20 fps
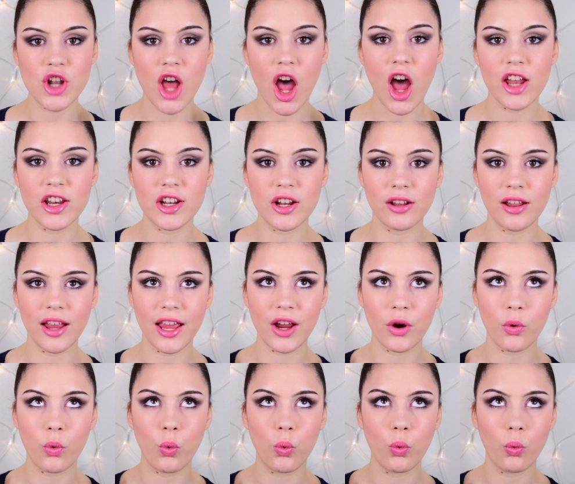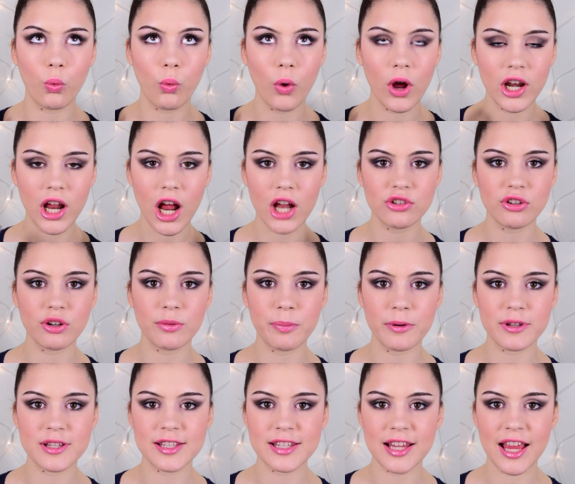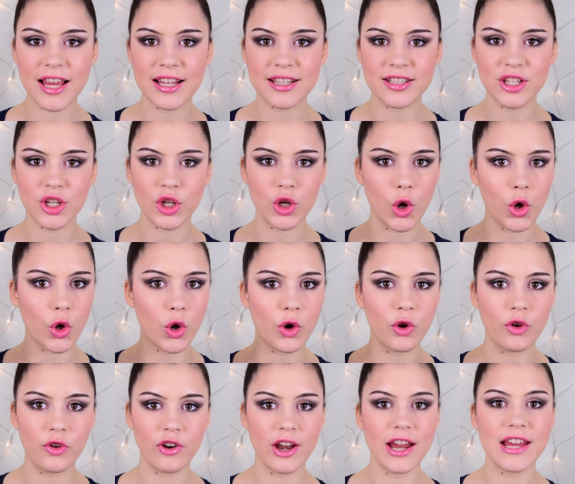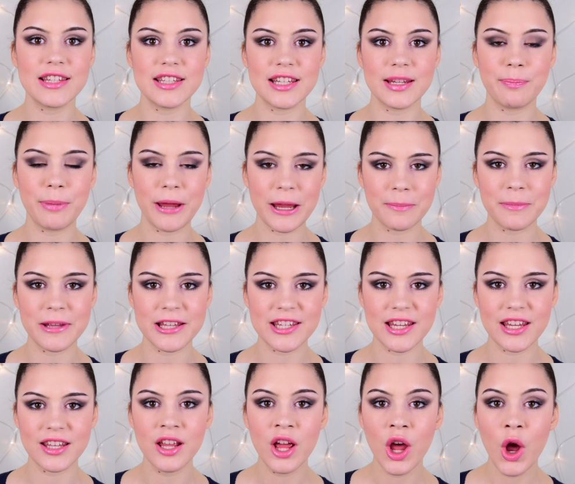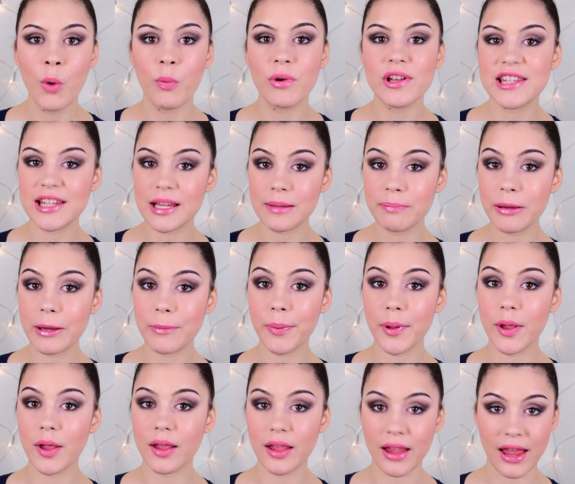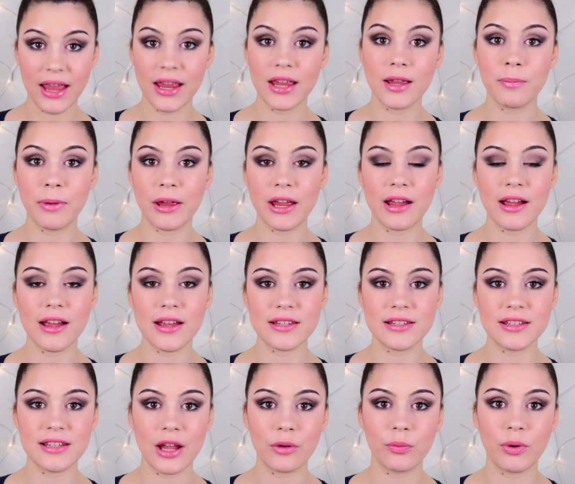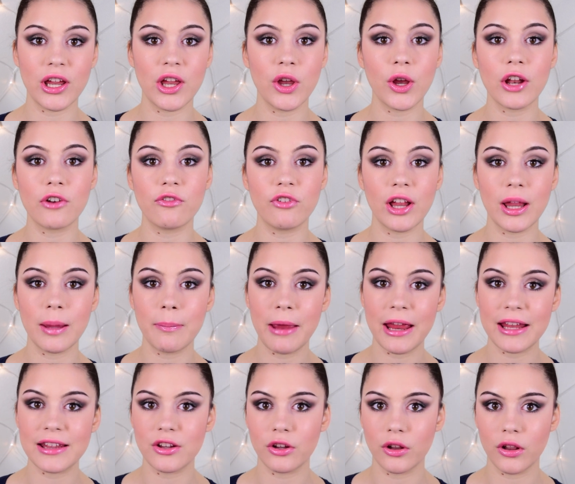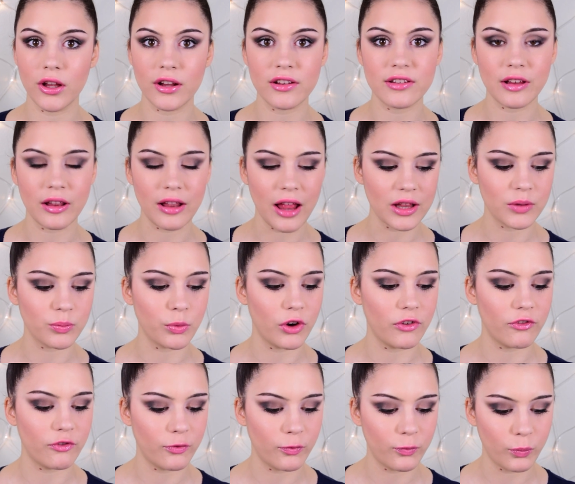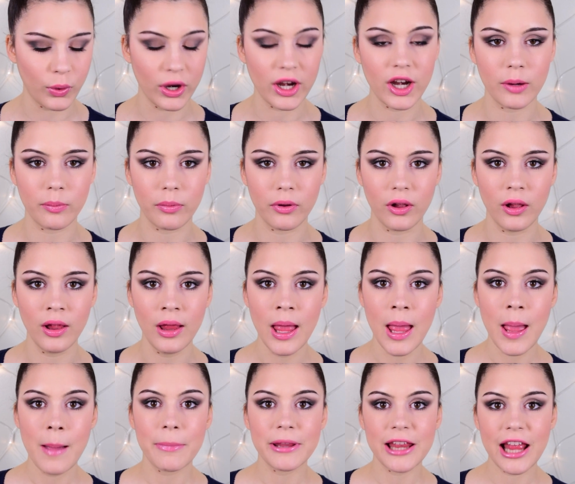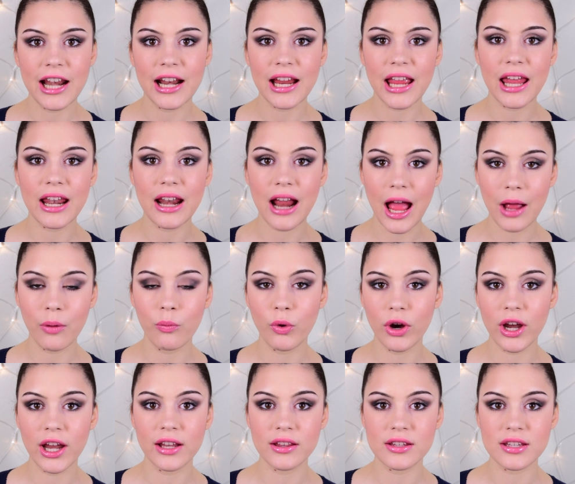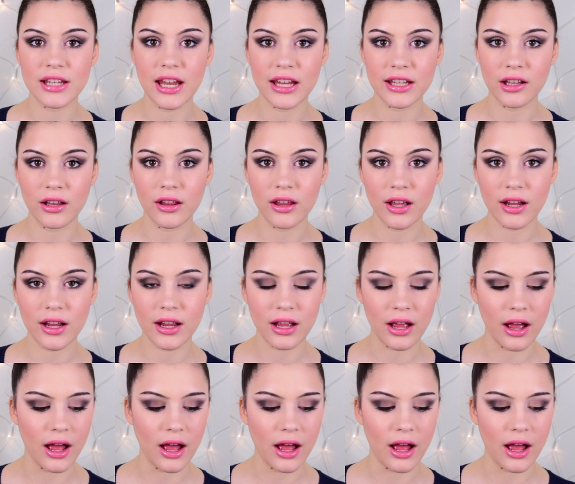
not like 100% crazy pigmented, which some people like, because that way you can really make their looks a lot more wearable. But then again, I'm wearing today the look